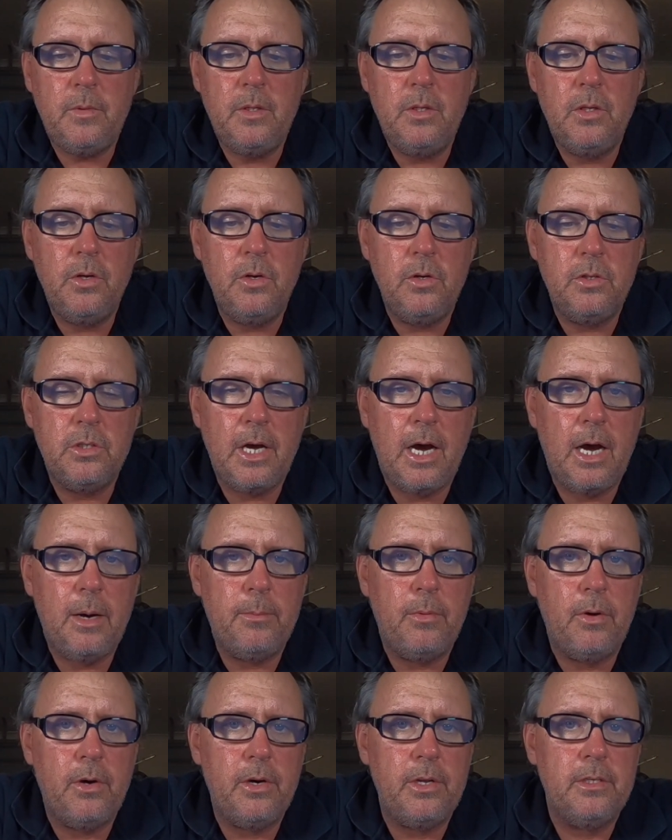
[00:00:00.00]
used hard
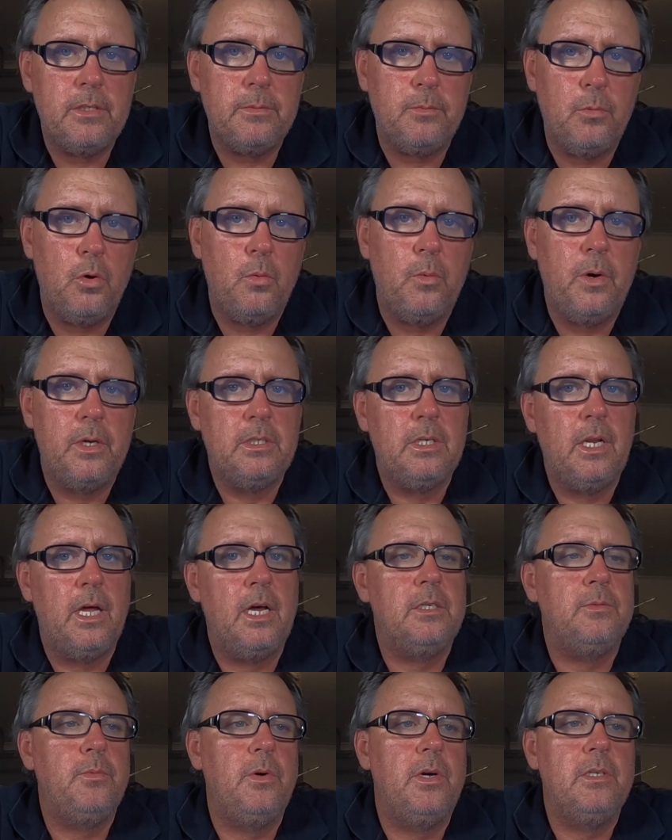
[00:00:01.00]
bodies, small ones,
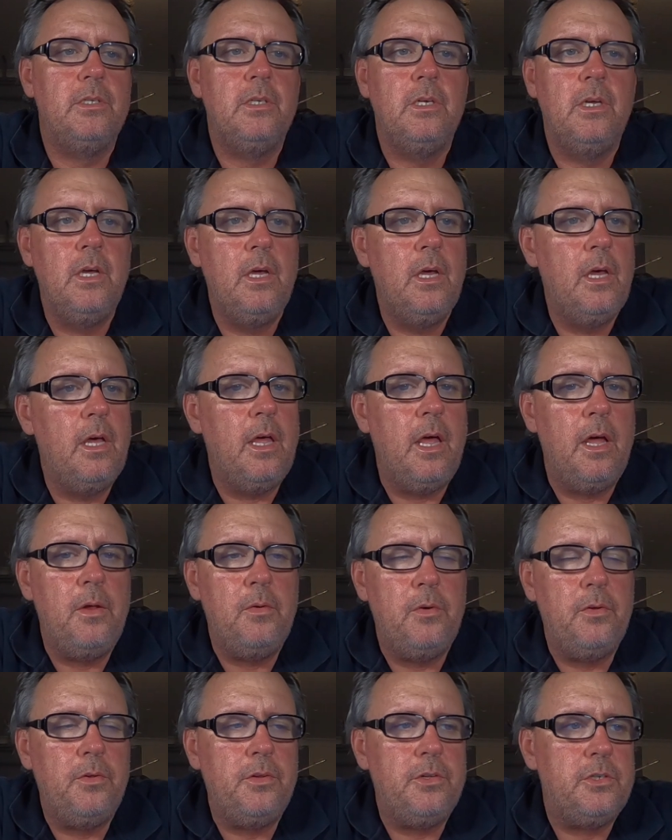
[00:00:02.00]
large ones, and
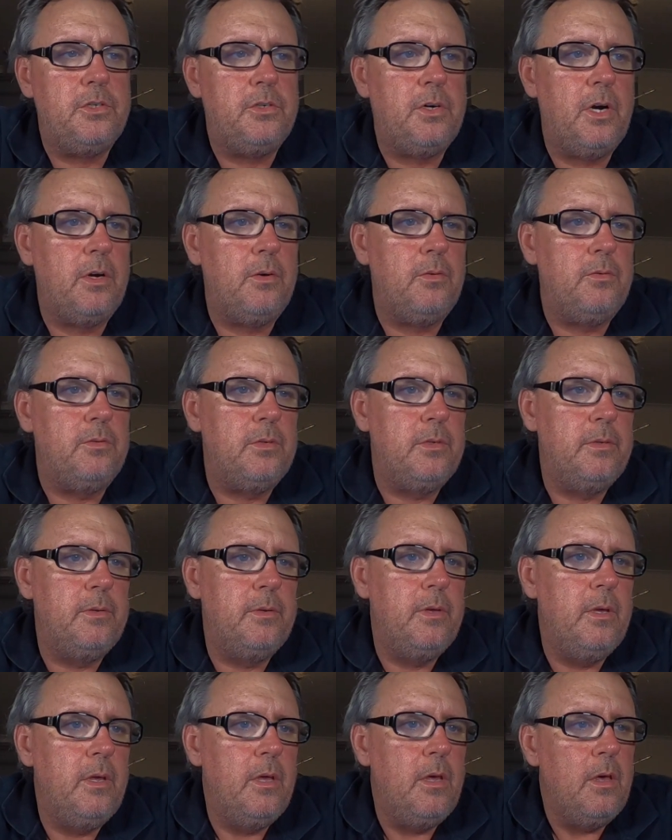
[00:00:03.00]
really struggled.
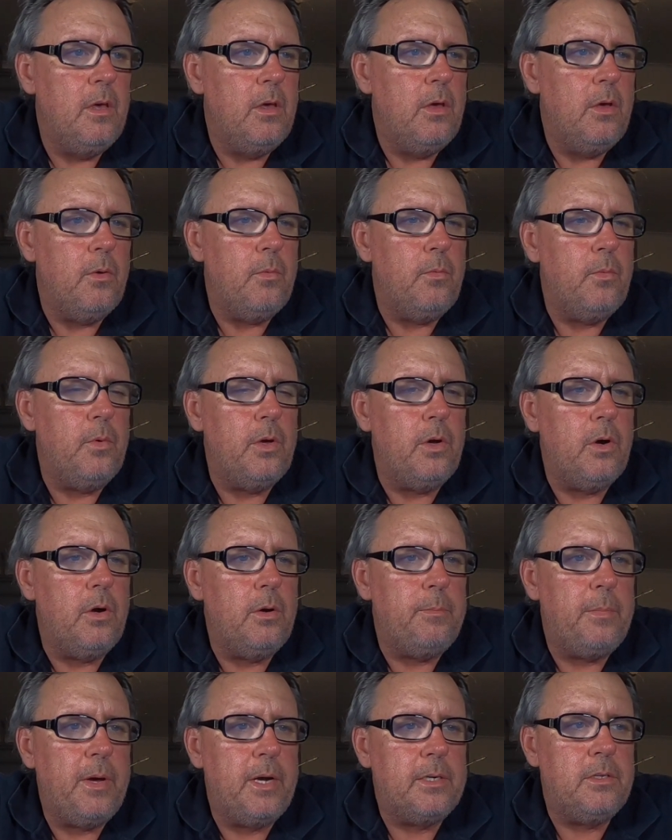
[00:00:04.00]
We
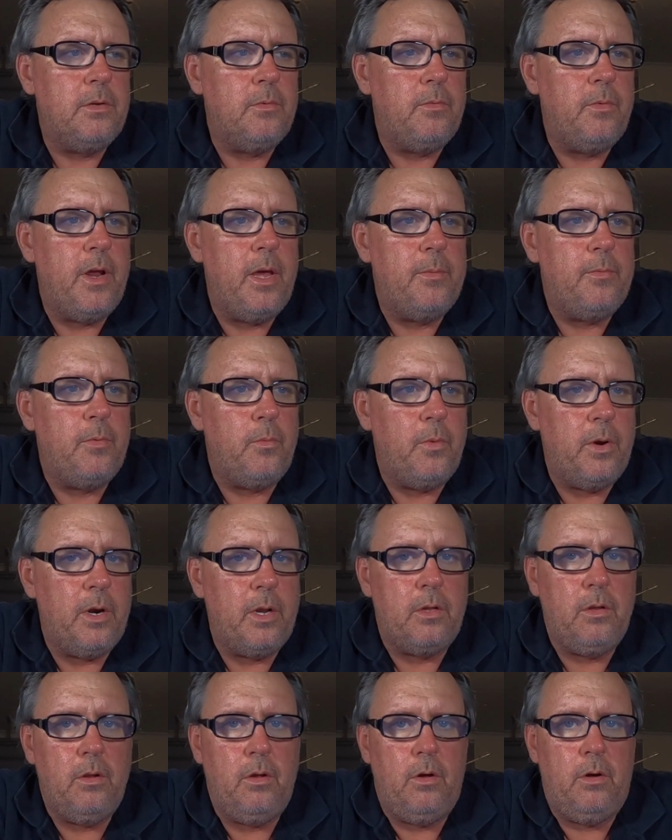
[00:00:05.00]
got back to the ramp at 1
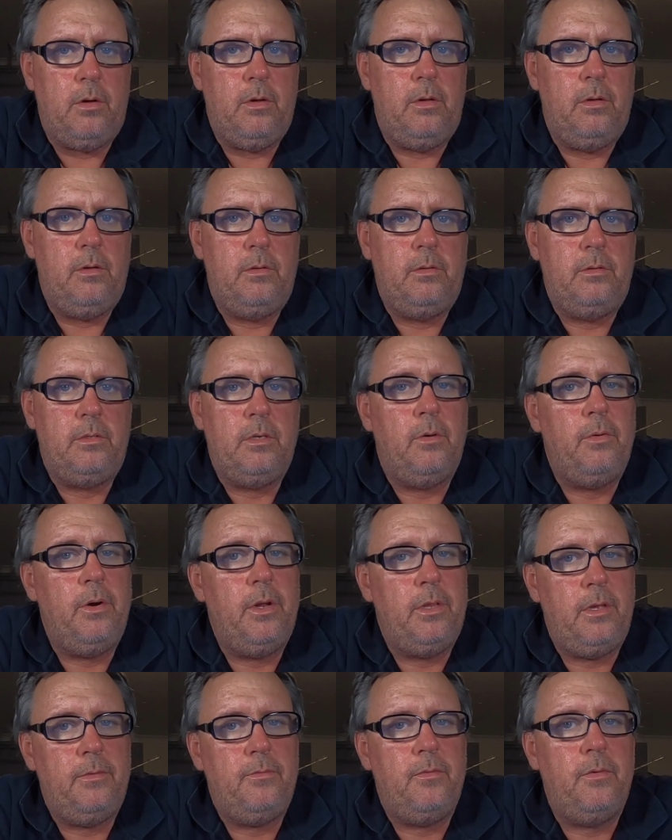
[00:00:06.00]
o'clock, so we're
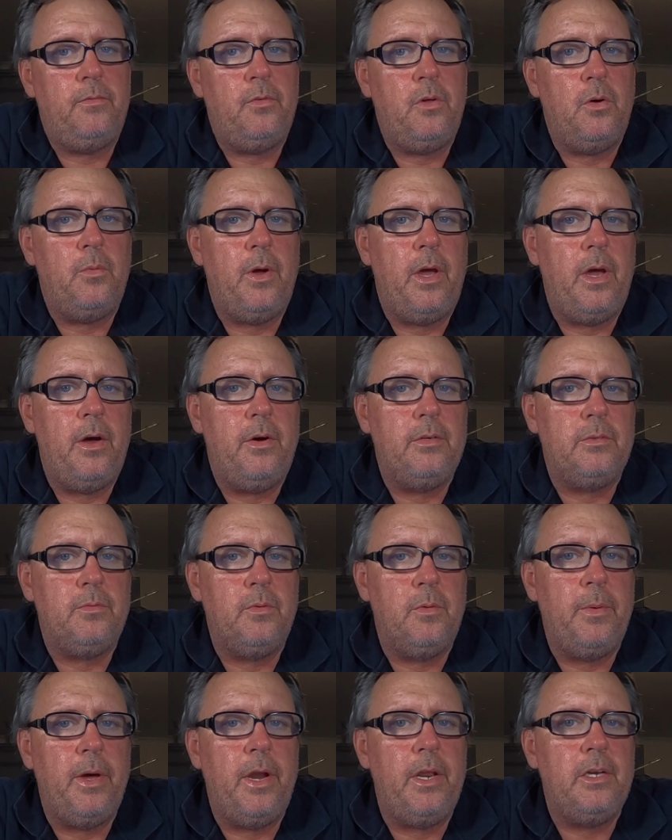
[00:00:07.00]
out there for a few hours.
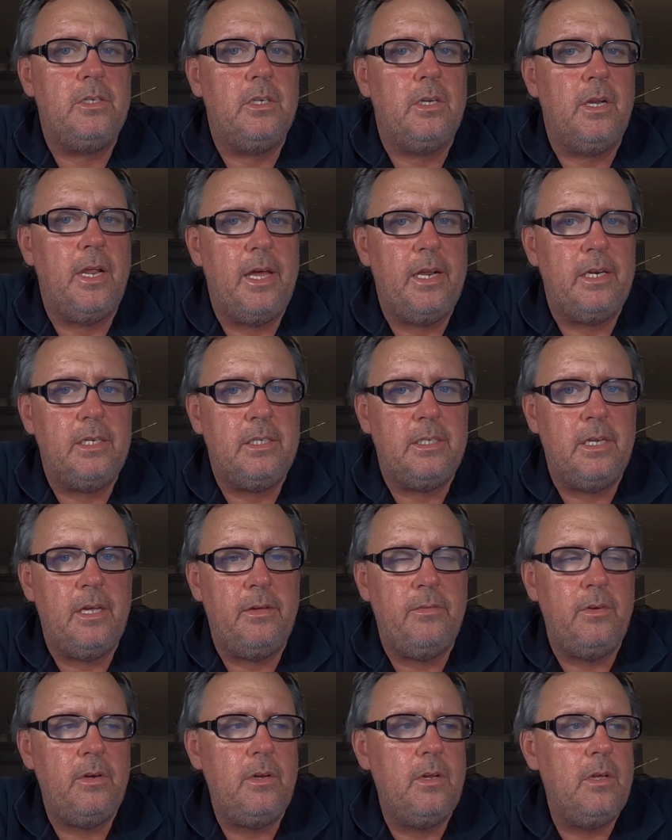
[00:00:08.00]
We managed to land
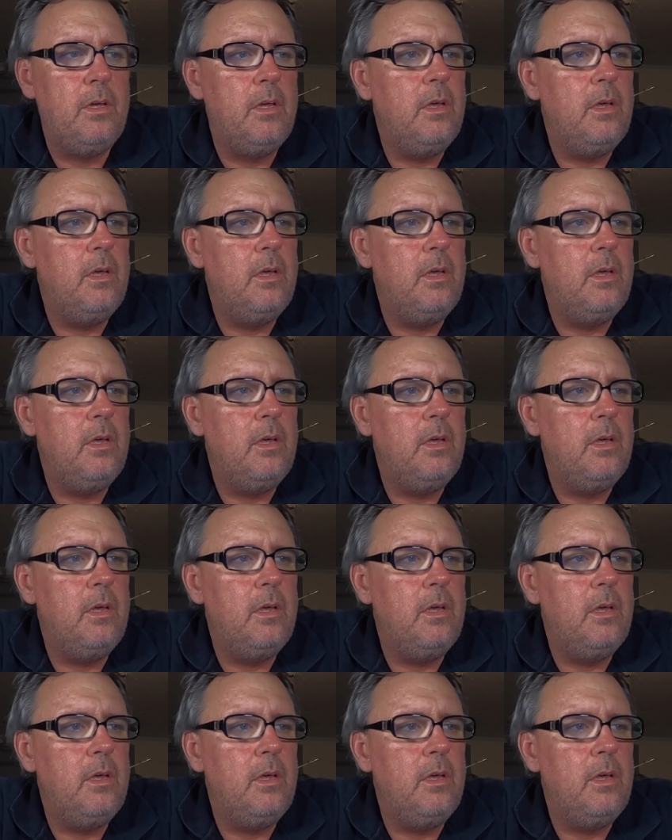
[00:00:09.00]
7.